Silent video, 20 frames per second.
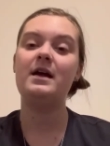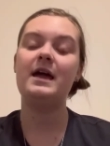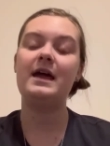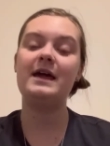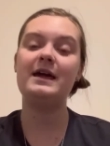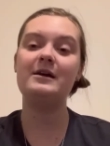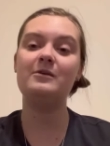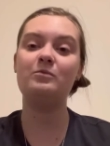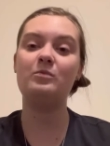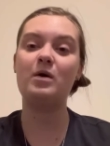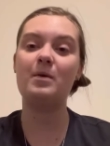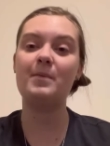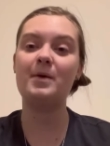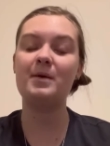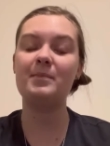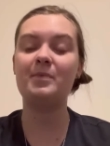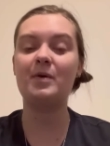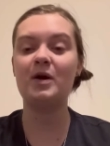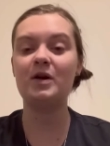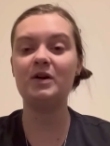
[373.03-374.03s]
and
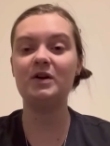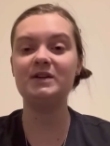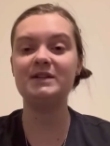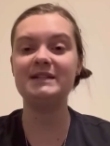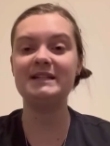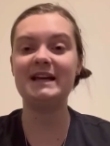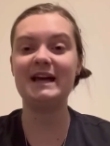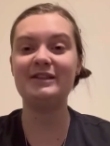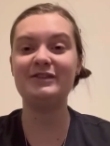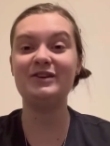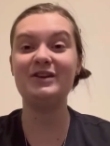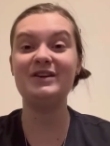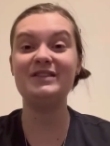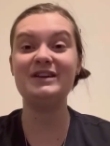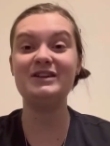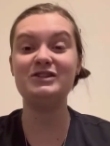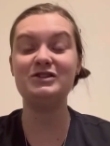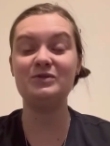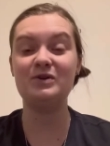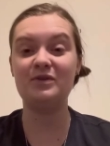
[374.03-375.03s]
Walmart partner together and they
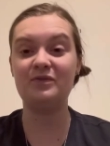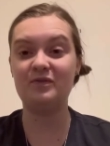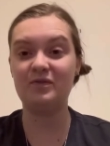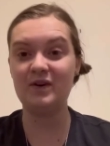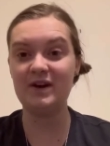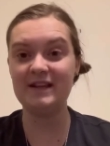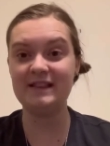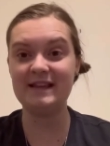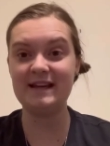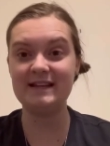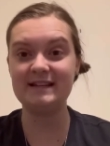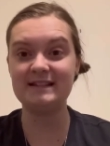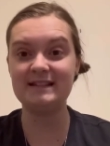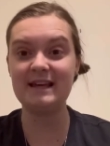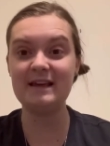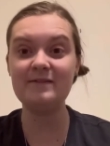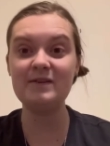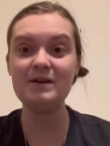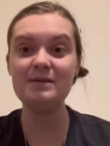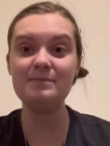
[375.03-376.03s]
do a free
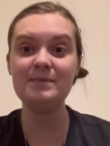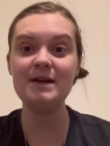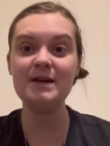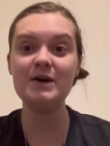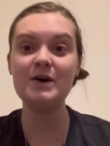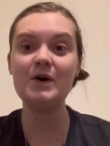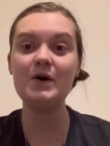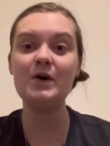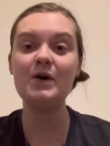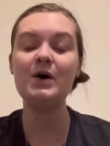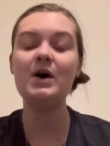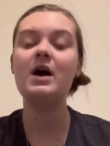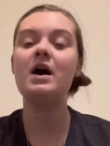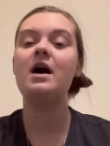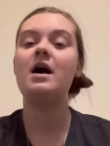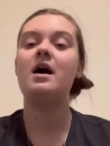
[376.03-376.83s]
Thanksgiving meal.